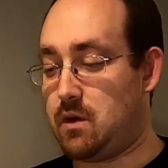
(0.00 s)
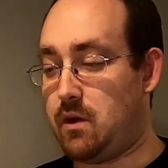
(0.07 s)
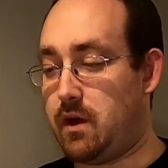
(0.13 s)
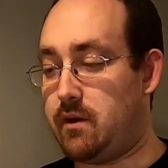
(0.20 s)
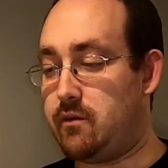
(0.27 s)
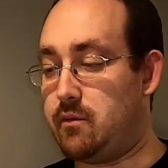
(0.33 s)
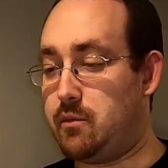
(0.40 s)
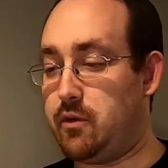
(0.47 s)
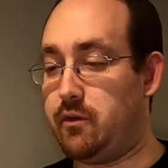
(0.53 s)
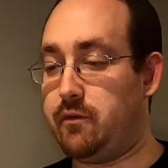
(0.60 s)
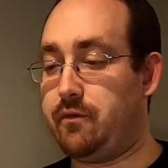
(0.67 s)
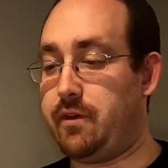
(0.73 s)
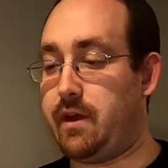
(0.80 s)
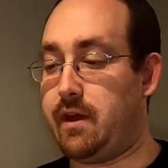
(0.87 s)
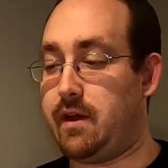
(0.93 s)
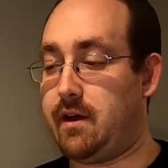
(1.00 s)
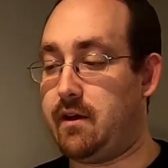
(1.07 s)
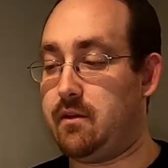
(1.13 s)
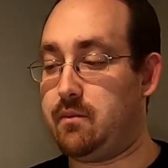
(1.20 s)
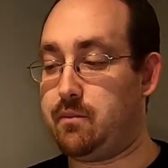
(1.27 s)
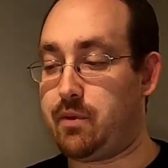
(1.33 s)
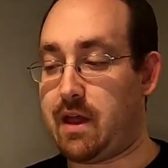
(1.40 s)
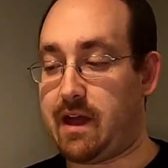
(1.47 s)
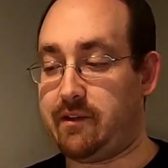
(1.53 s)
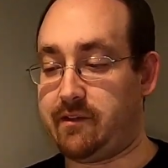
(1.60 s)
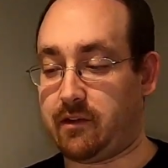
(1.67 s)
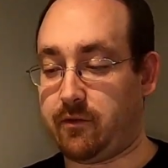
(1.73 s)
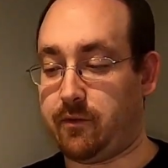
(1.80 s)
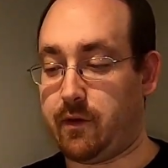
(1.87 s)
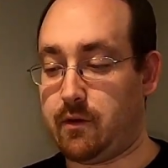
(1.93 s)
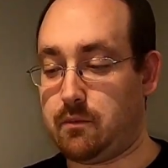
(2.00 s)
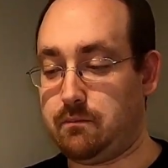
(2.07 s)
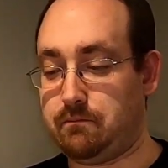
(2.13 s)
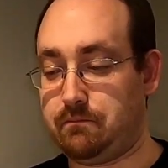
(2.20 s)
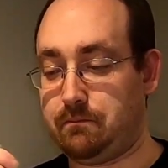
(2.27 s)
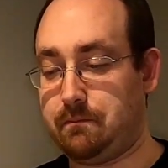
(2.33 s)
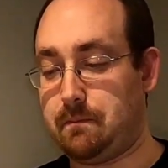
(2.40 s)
Go ahead and remove the plastic film.